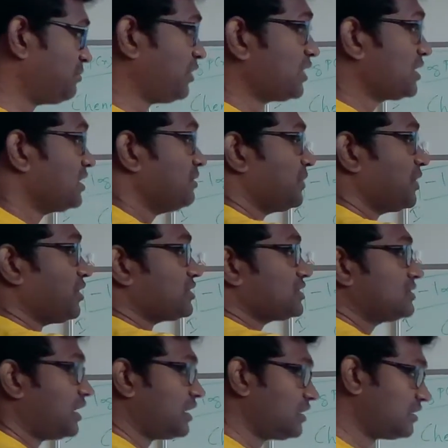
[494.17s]
but
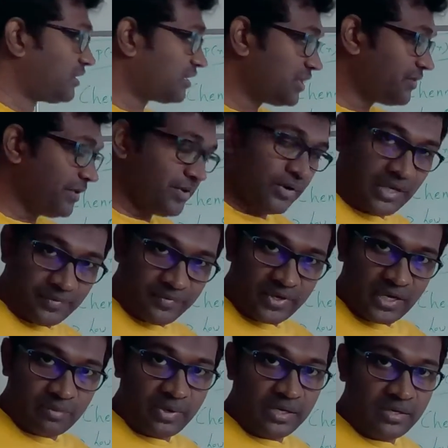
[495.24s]
because that event will never
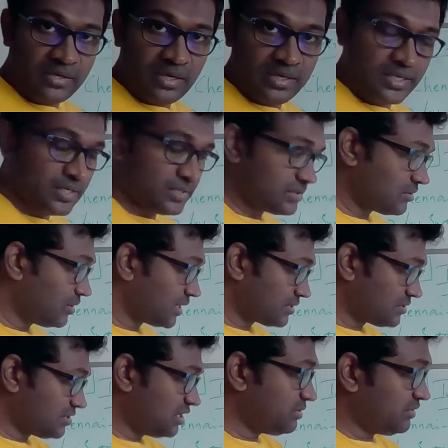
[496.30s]
happen and it has got
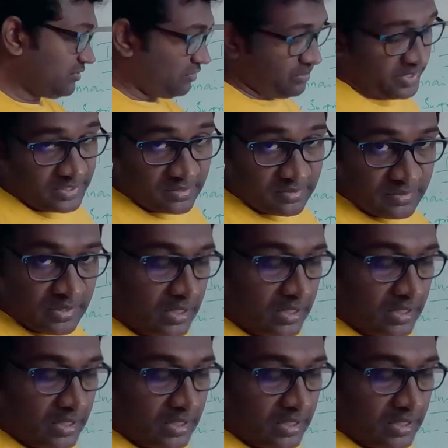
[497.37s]
extreme information.